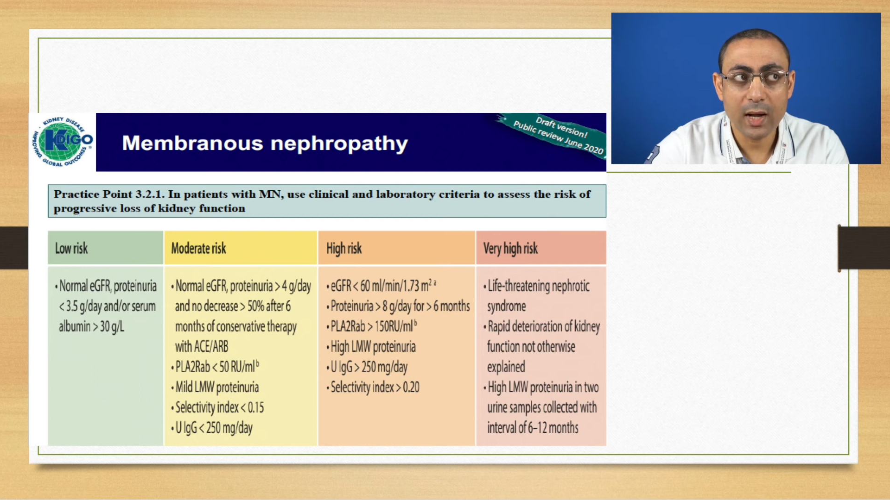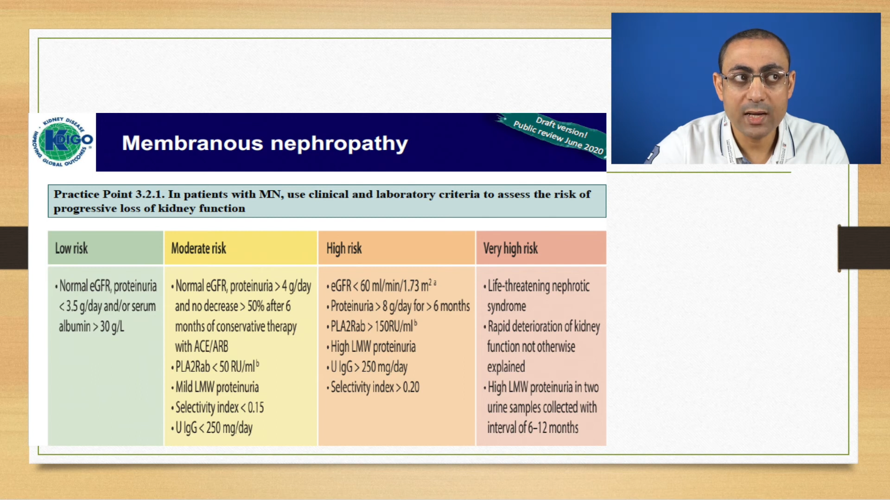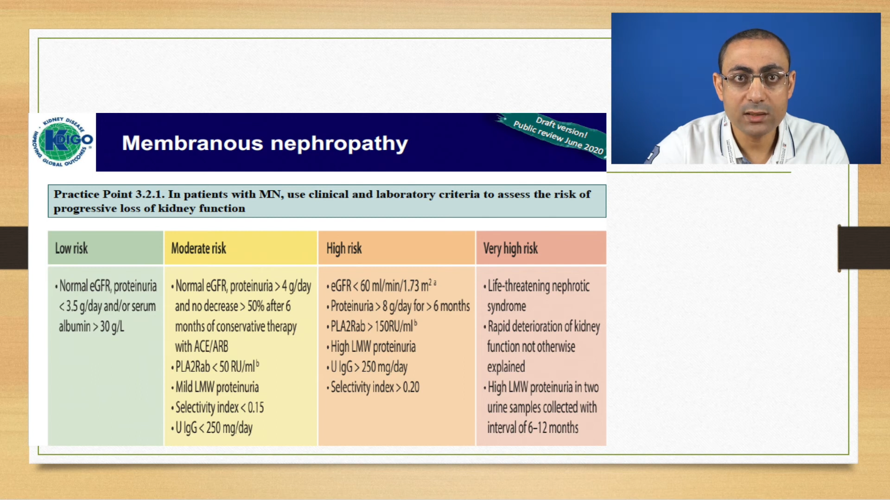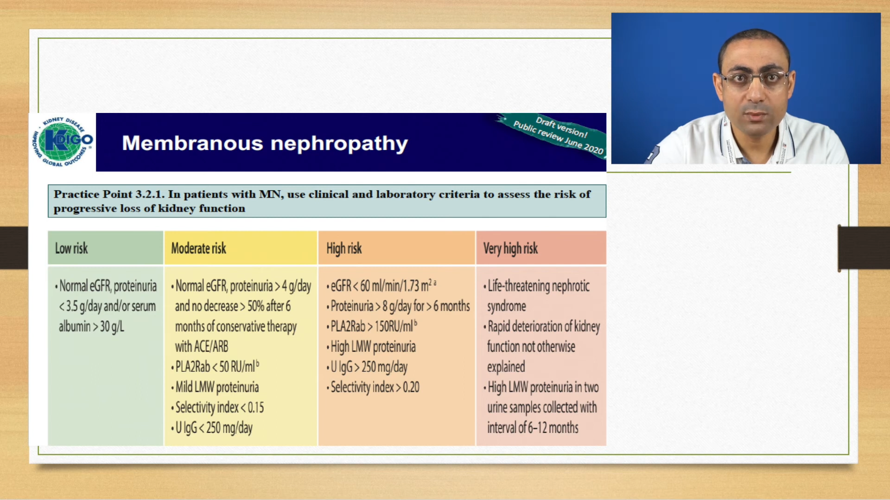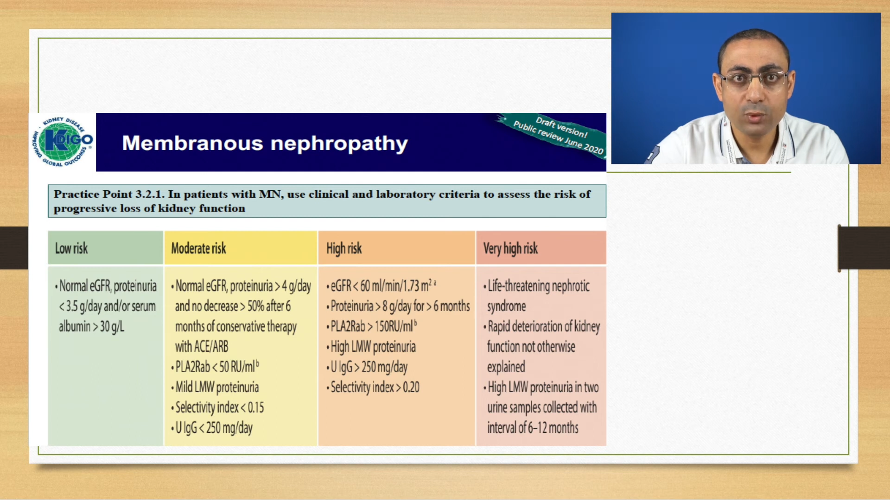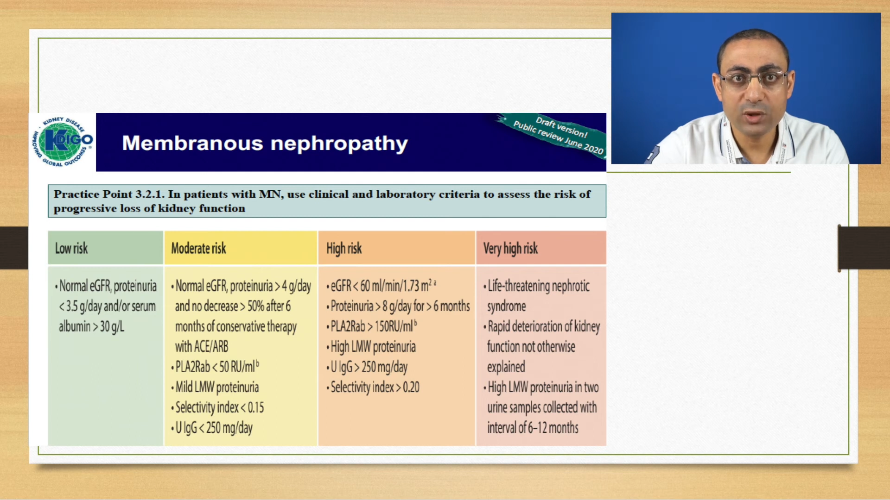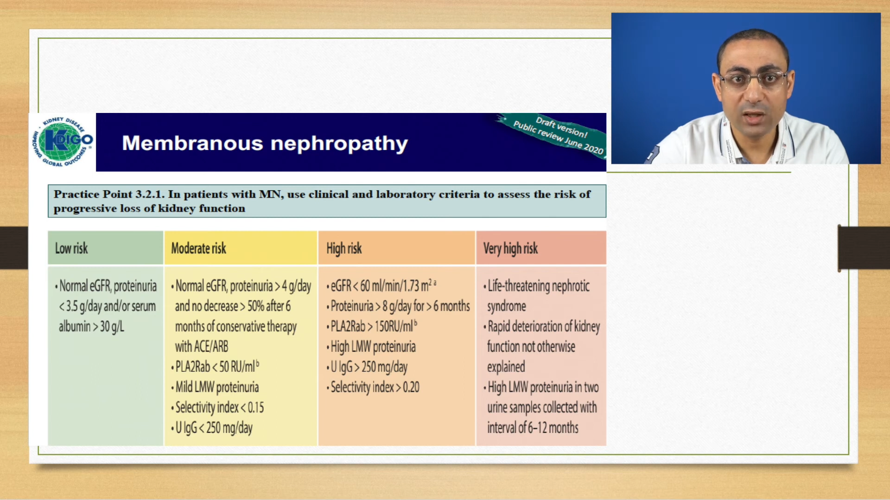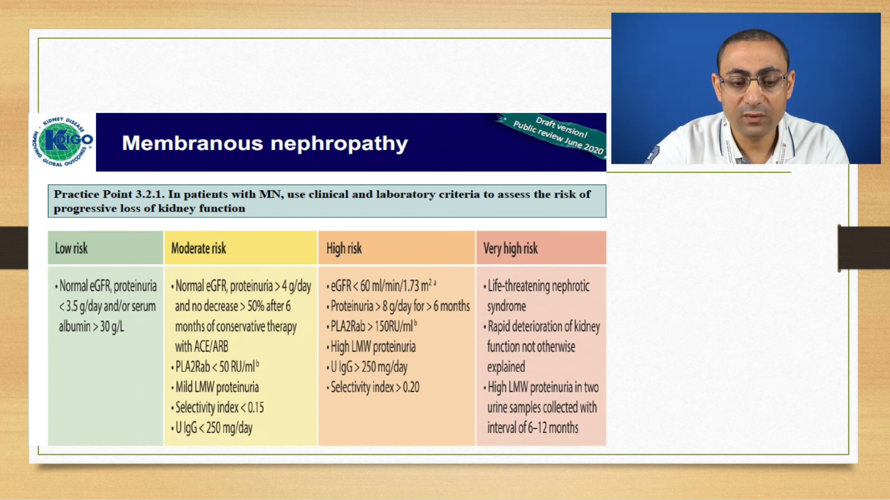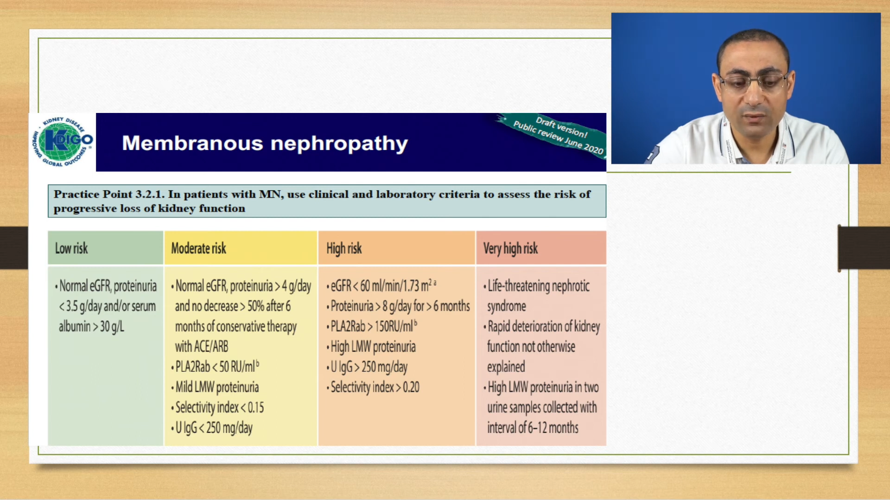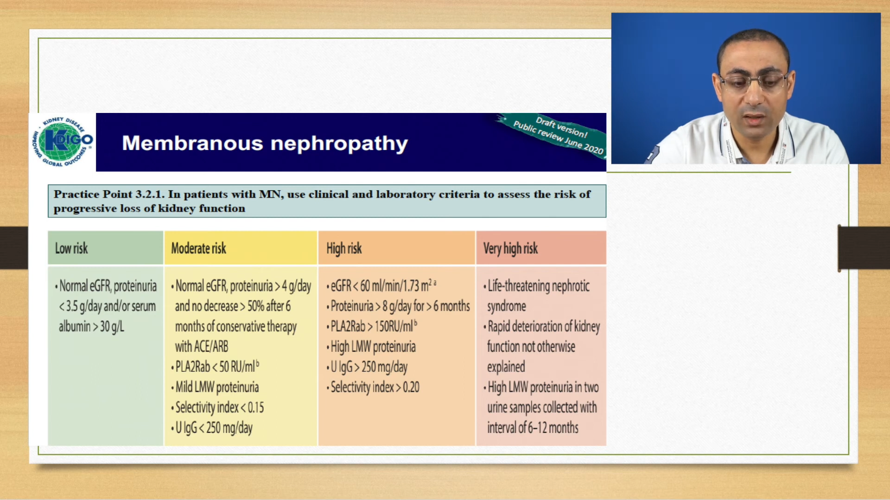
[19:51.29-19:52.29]
antibody
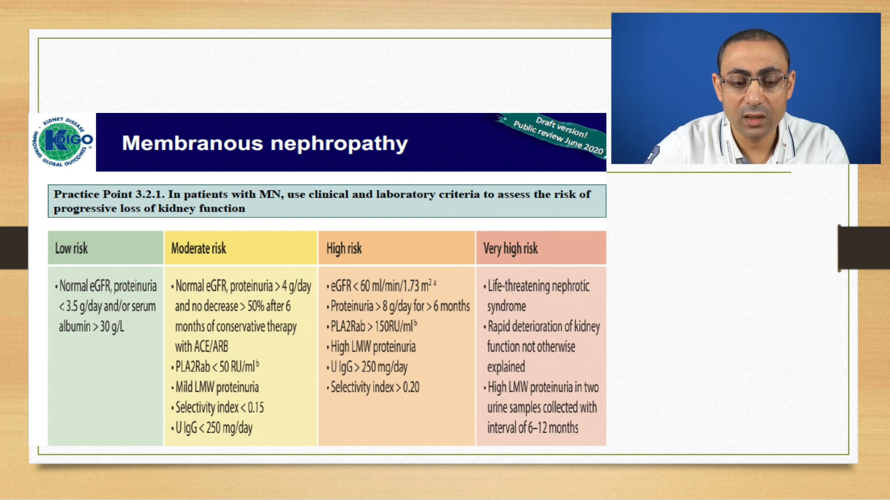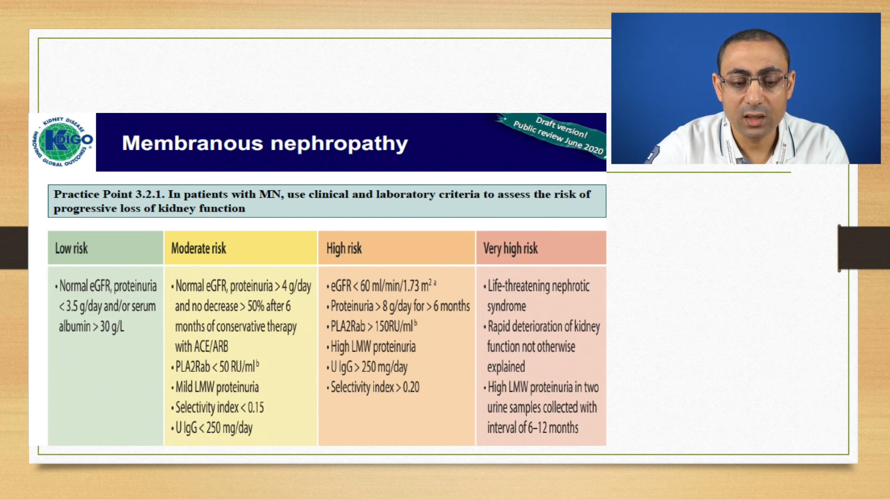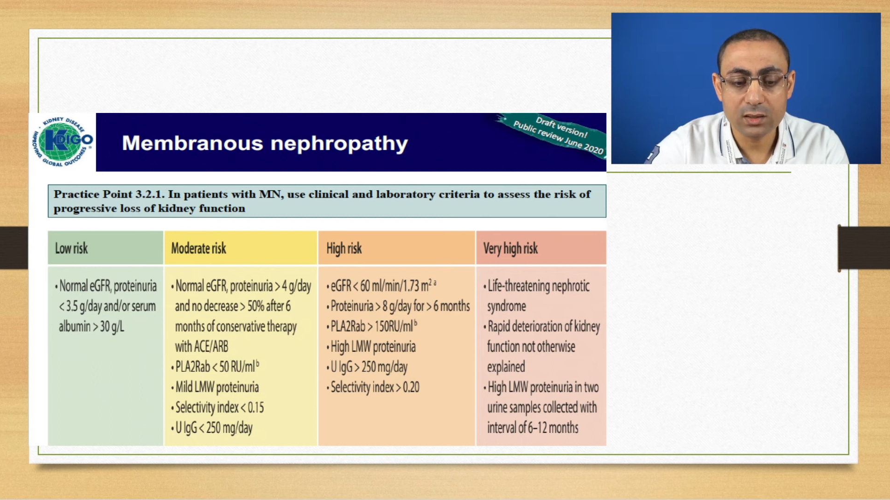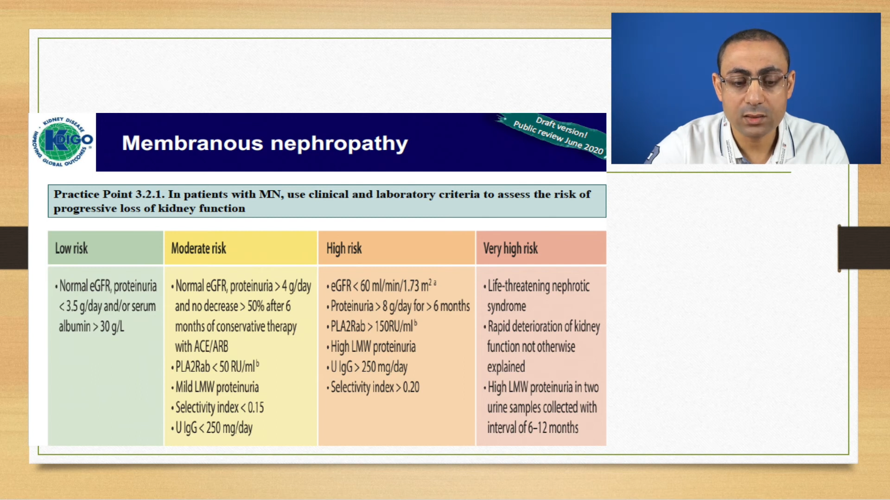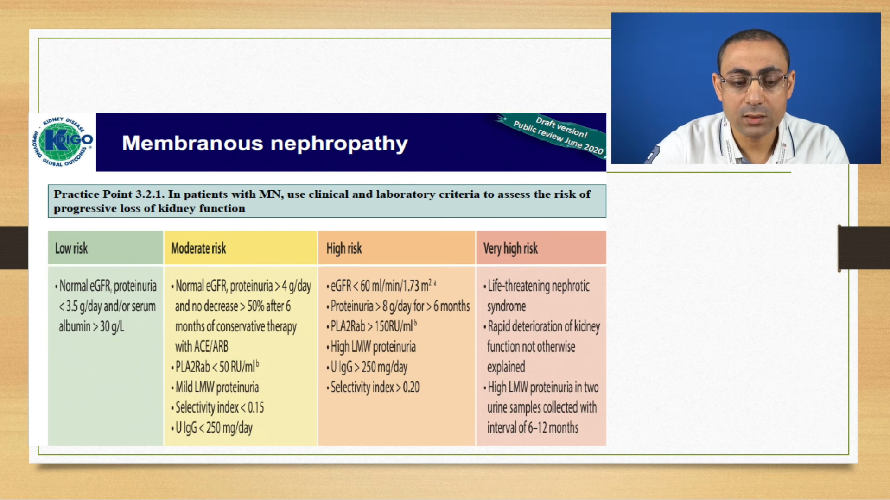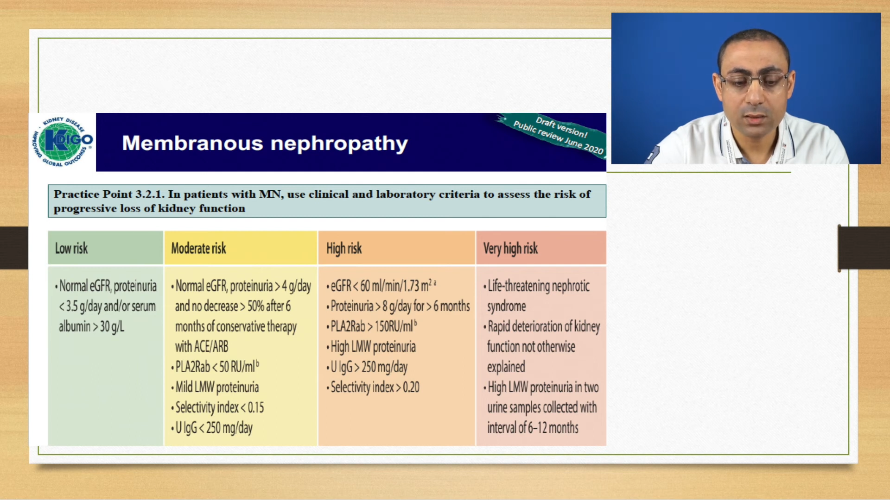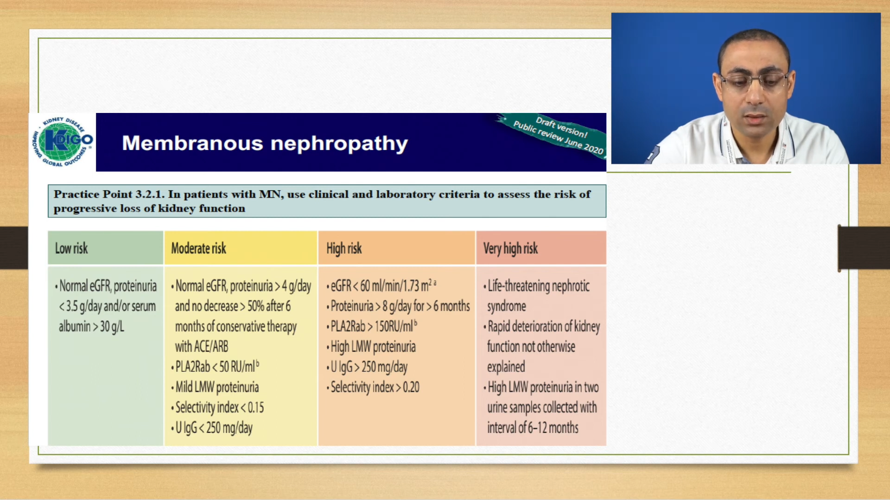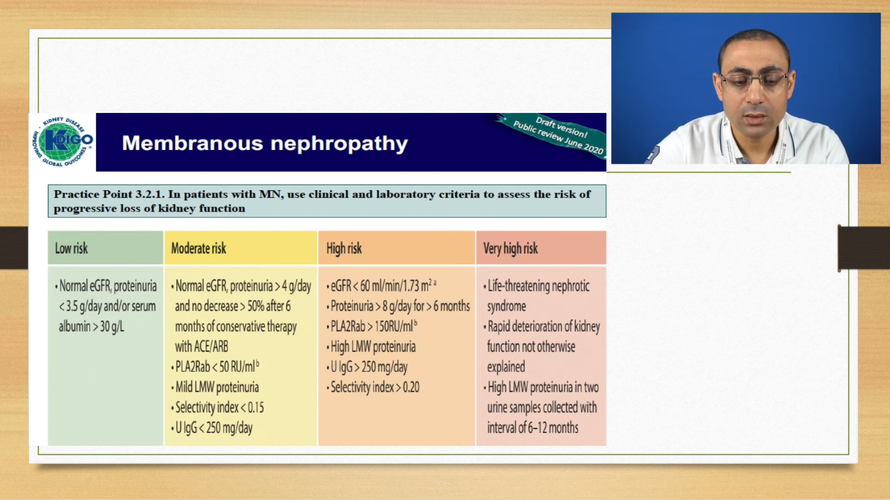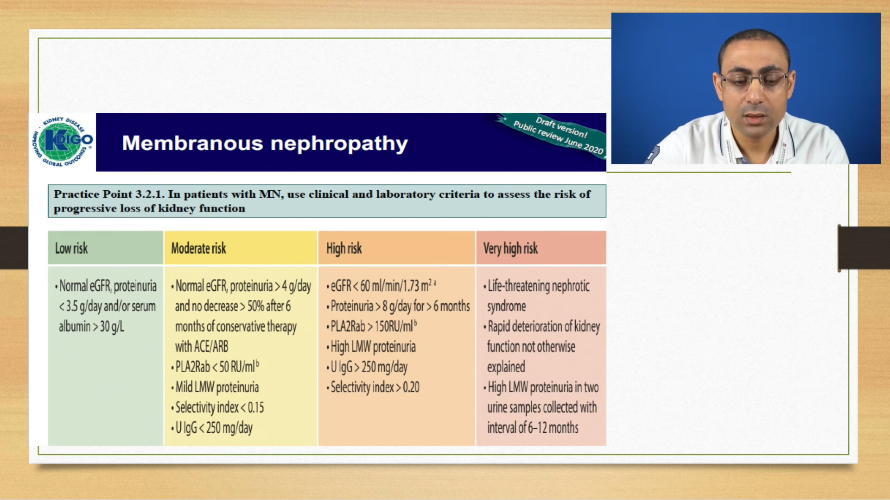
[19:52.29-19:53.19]
level is